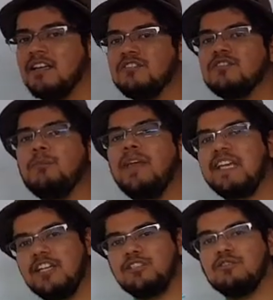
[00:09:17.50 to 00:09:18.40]
to make
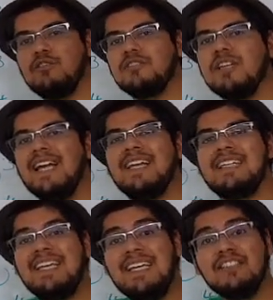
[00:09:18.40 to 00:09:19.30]
it shorter
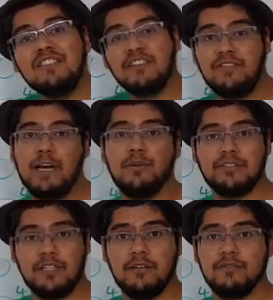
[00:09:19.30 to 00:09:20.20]
and easier for
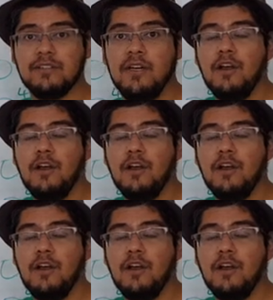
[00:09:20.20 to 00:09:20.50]
ourselves.